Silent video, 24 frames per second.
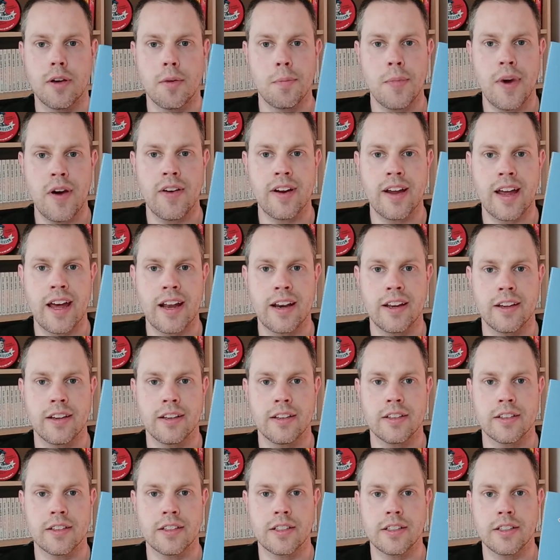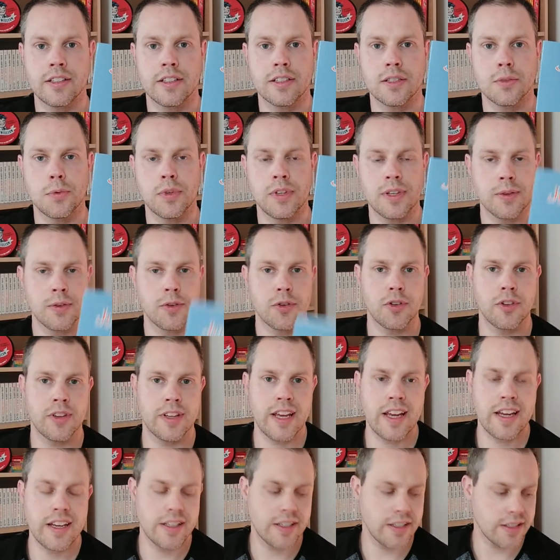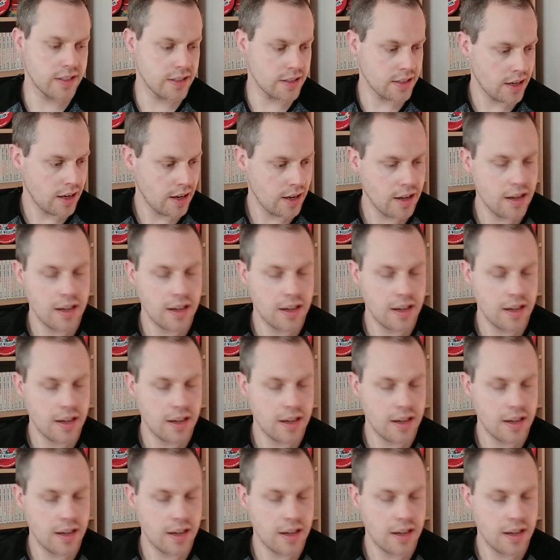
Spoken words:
Mary Cadogan's Just William Through the Ages